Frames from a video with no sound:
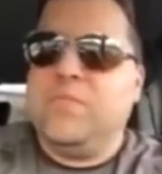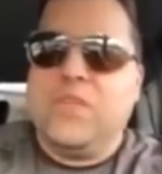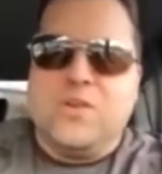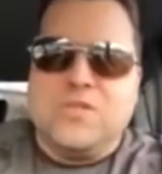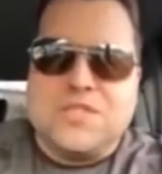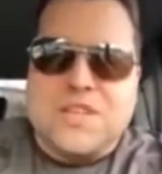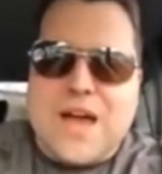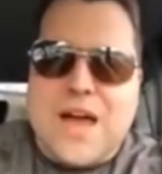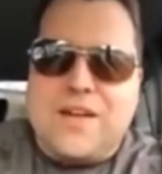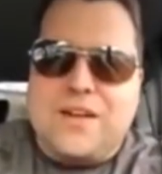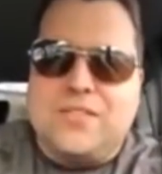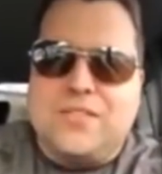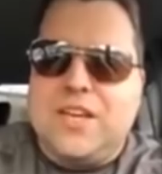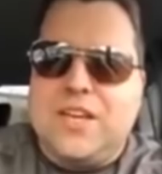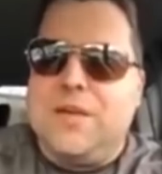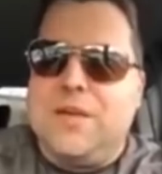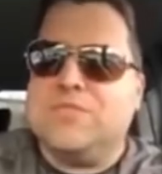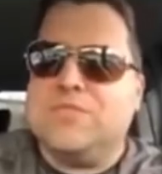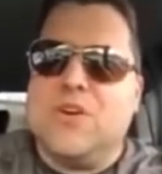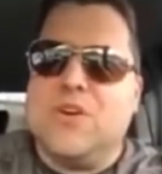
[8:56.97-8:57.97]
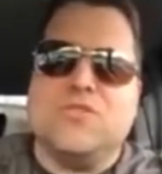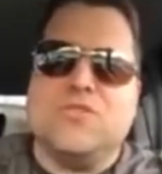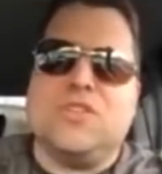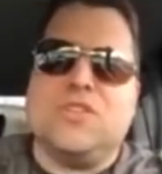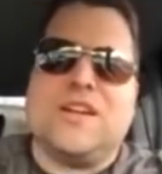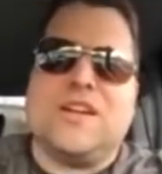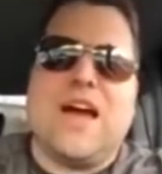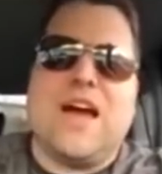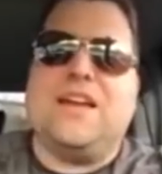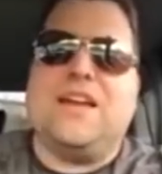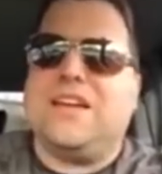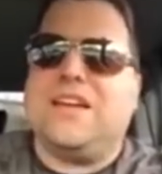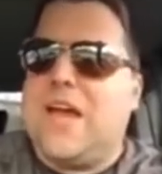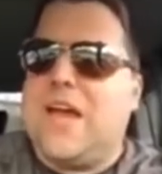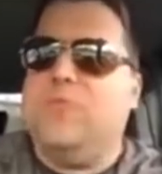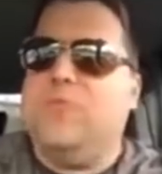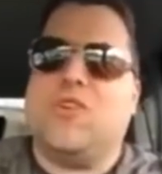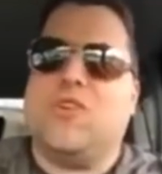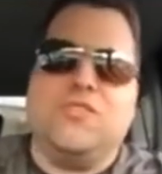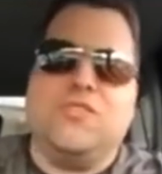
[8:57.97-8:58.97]
those kind of teams. Those are the kind of
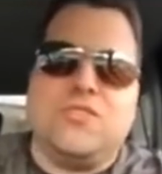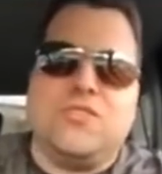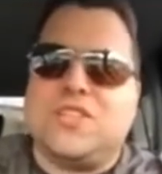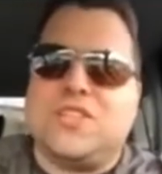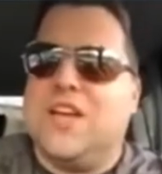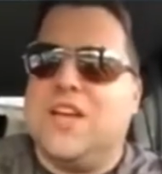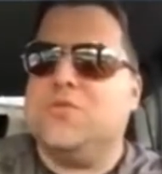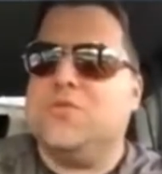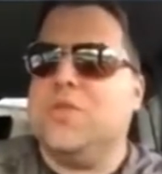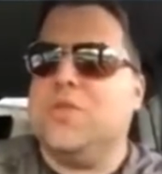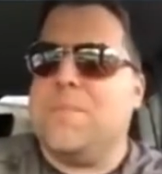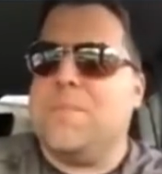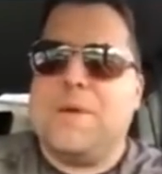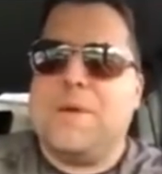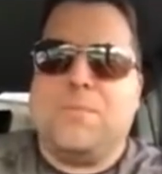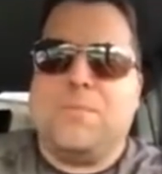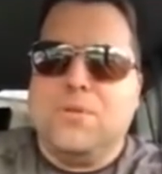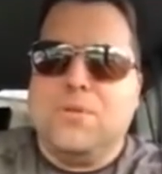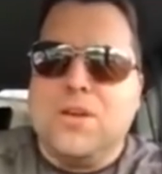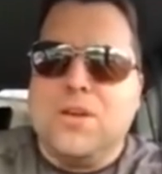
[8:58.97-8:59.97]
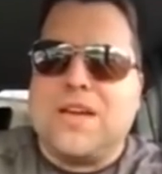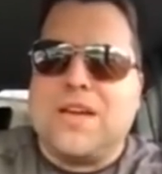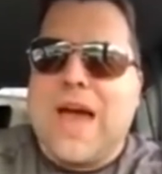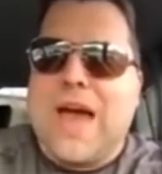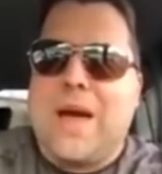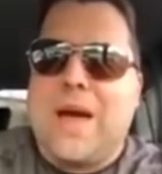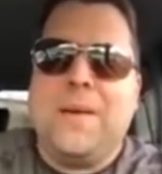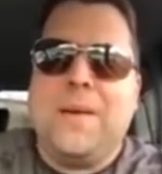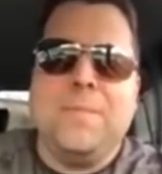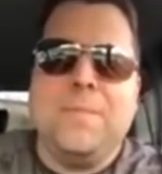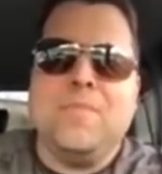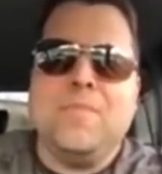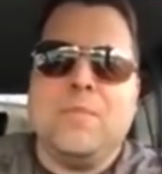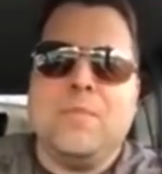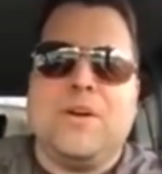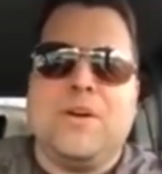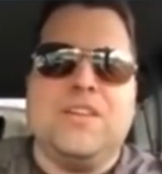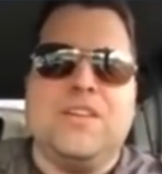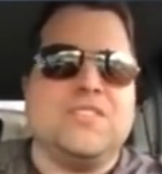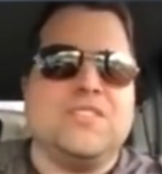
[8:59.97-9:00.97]
games on your schedule that people look at
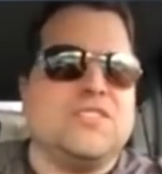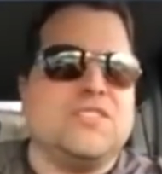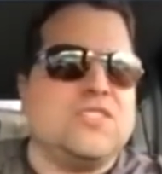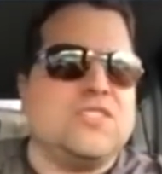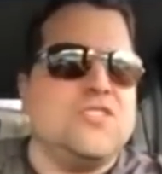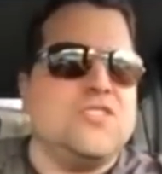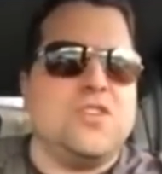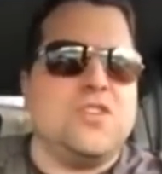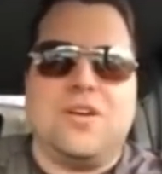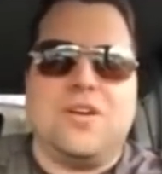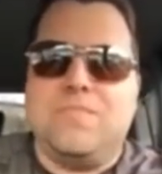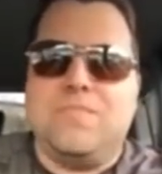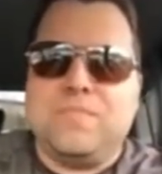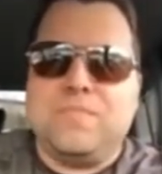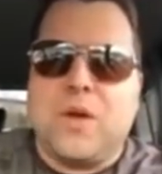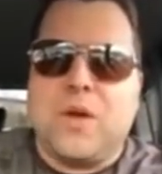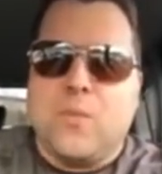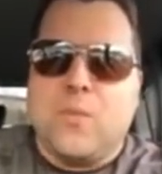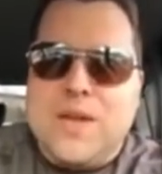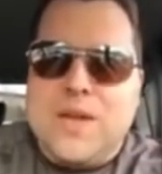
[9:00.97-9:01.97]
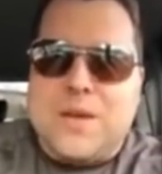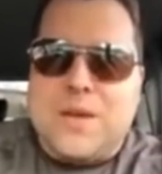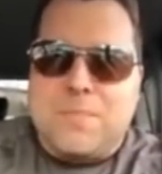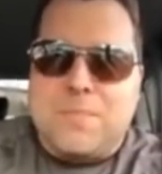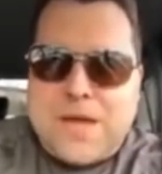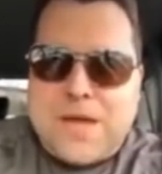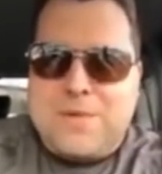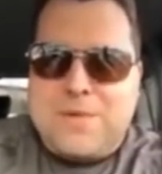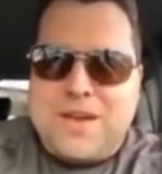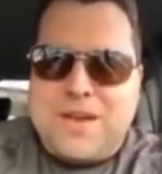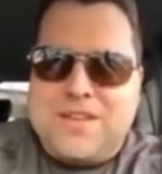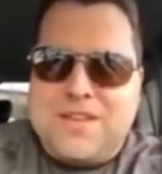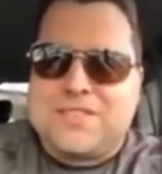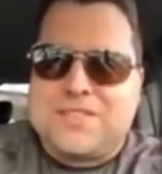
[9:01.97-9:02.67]
because it's such a weak baby